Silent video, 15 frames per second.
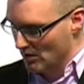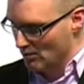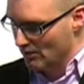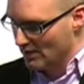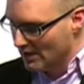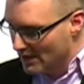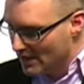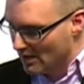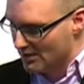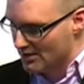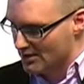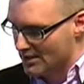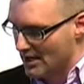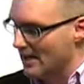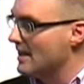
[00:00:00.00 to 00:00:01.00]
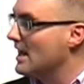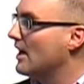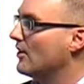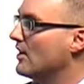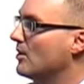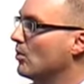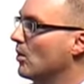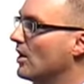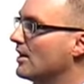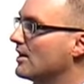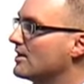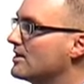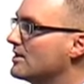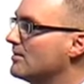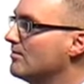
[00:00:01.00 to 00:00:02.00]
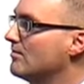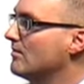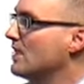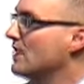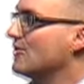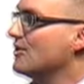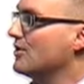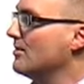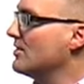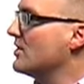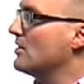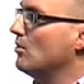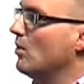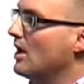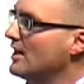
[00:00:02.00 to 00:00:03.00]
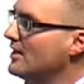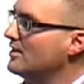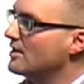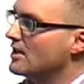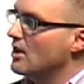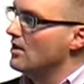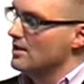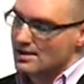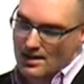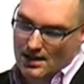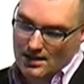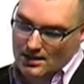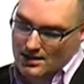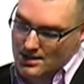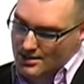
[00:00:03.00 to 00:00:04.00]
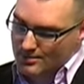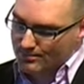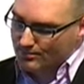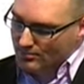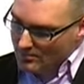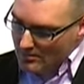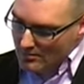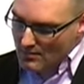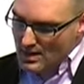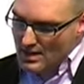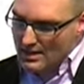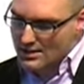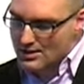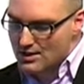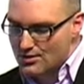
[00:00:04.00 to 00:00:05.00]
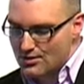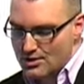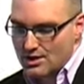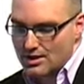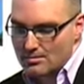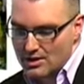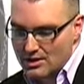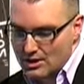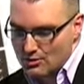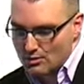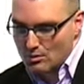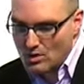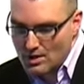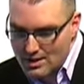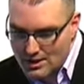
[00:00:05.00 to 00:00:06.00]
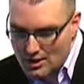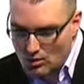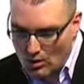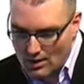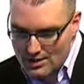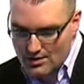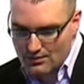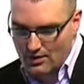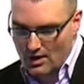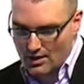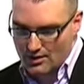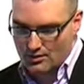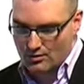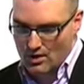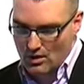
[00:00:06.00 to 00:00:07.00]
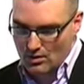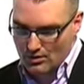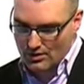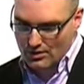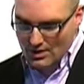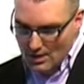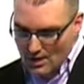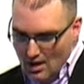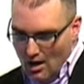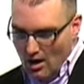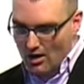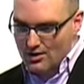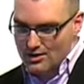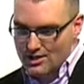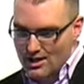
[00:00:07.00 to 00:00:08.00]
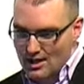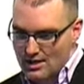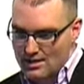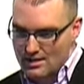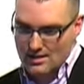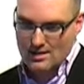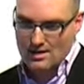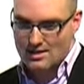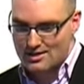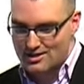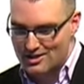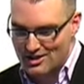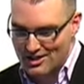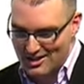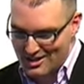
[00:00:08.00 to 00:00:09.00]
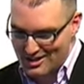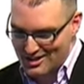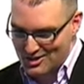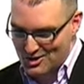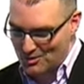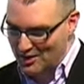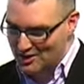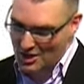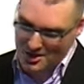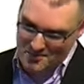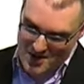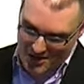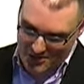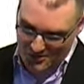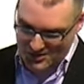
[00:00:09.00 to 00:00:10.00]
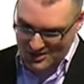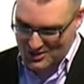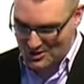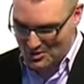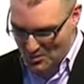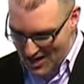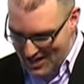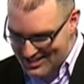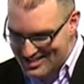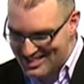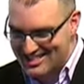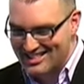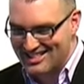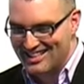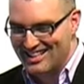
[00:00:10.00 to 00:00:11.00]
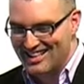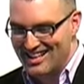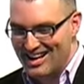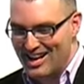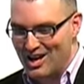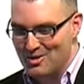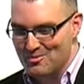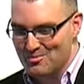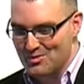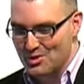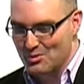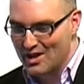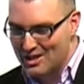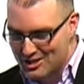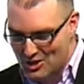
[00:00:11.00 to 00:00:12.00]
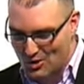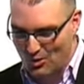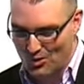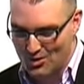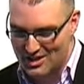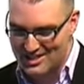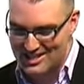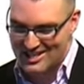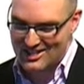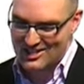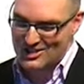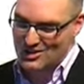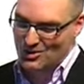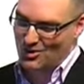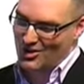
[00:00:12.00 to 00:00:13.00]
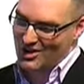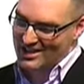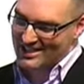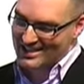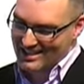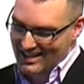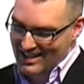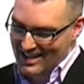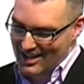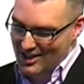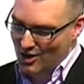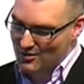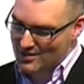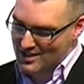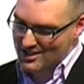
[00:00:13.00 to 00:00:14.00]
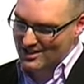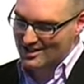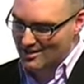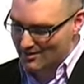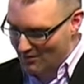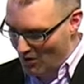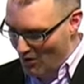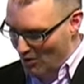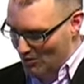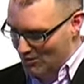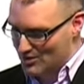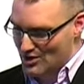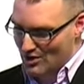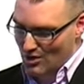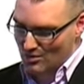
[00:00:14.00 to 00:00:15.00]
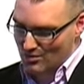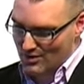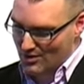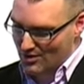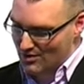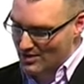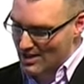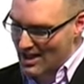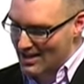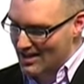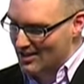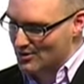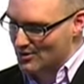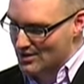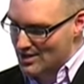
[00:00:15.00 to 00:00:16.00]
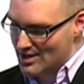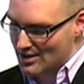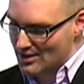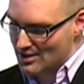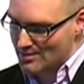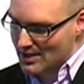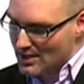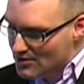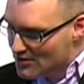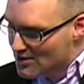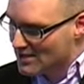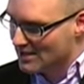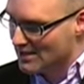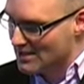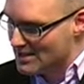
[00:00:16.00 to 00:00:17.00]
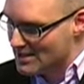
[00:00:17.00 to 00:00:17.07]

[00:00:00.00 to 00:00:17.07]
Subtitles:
really understand how they worked. So in terms of the wider context, it's interesting because we wanted to quantify the growth. Our site is the red line boundary to the west. The red core is historic, and obviously it evolves over that 100 years. But interestingly,